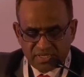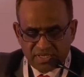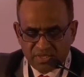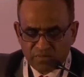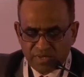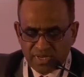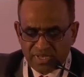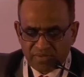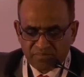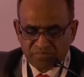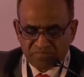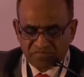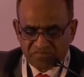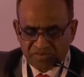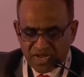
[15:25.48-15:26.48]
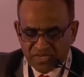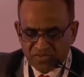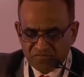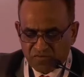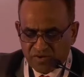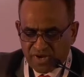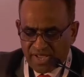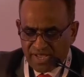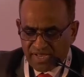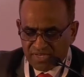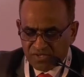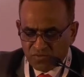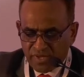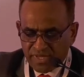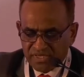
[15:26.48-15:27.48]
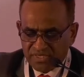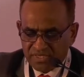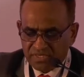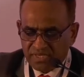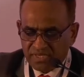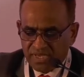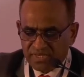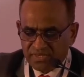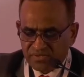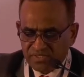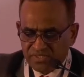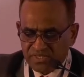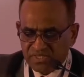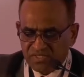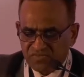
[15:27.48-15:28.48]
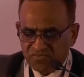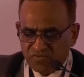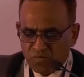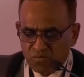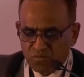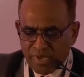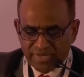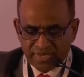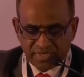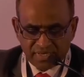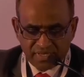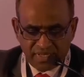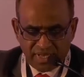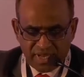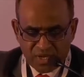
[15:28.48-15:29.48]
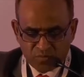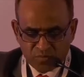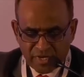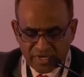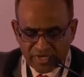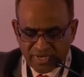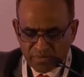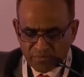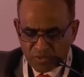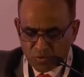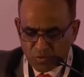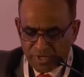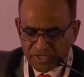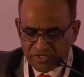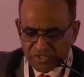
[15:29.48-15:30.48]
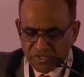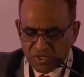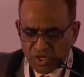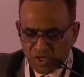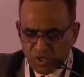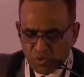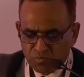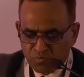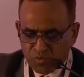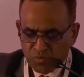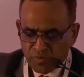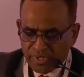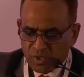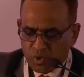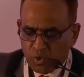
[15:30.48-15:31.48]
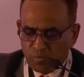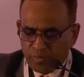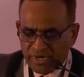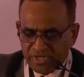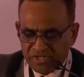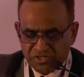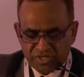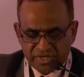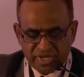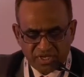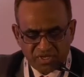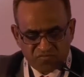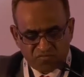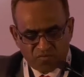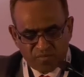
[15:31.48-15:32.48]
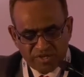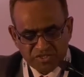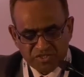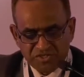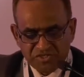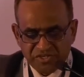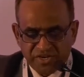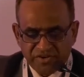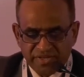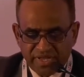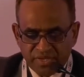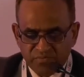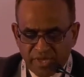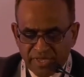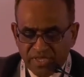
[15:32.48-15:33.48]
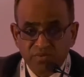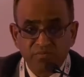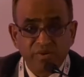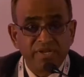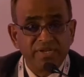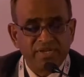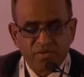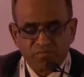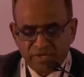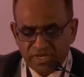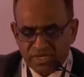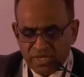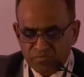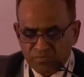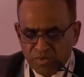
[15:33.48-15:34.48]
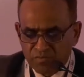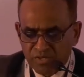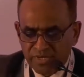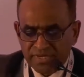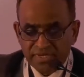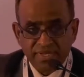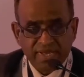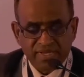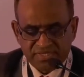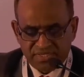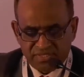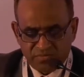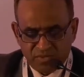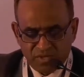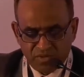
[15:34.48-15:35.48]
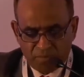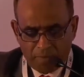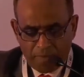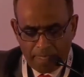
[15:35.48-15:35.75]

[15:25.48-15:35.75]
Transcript: Develop funds for higher education and research for marine and maritime education, improving cooperation and information sharing and making maritime data publicly accessible.